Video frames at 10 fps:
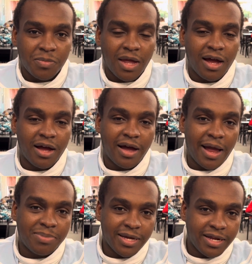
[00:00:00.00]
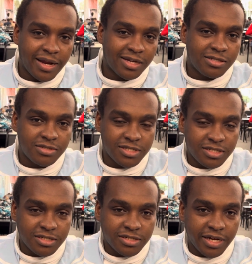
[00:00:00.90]
I played
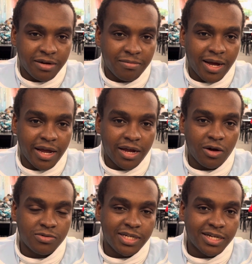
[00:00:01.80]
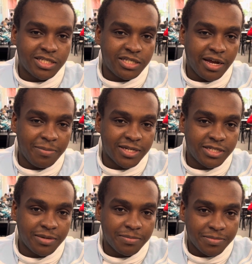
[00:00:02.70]
Exosister in my OTS
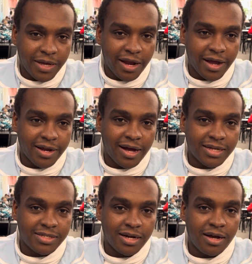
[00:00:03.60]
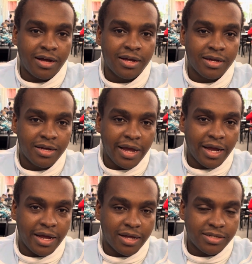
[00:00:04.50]
championship, and I got
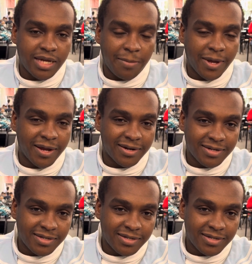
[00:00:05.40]
top 8.